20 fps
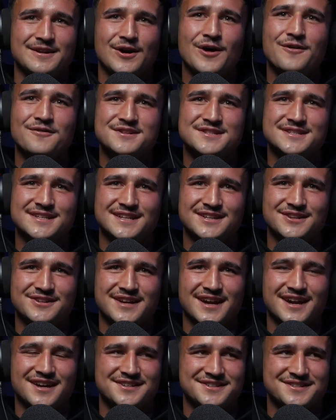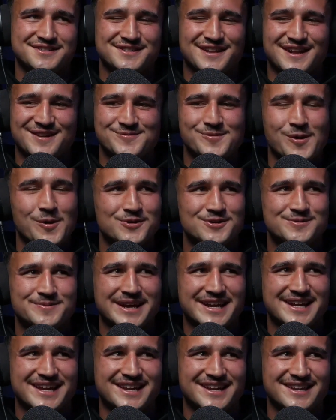Obviously, you can't just like walk
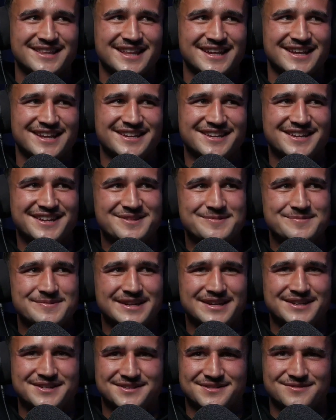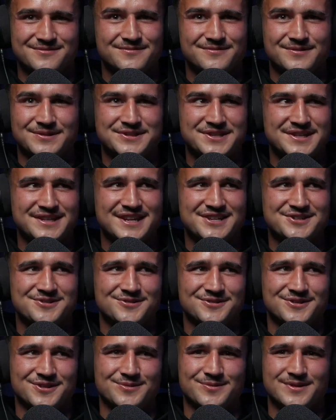back in thinking you're going to be, because watching
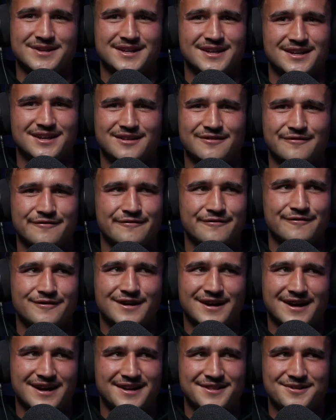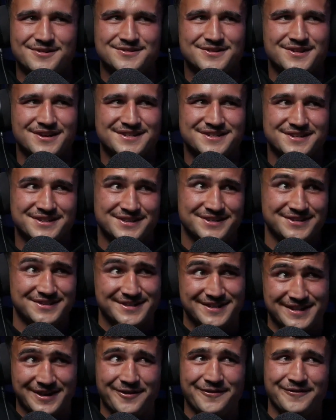Nationals on the weekend, like, those guys are
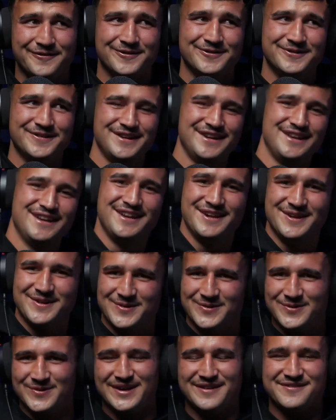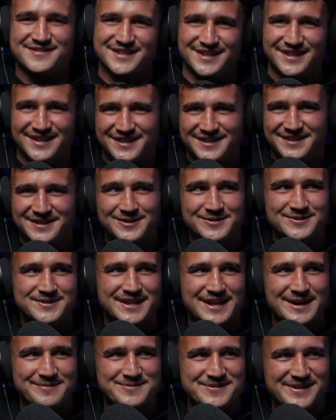skillful. Yeah. We have to lose a
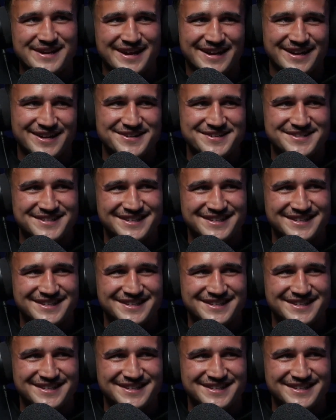couple of kilos.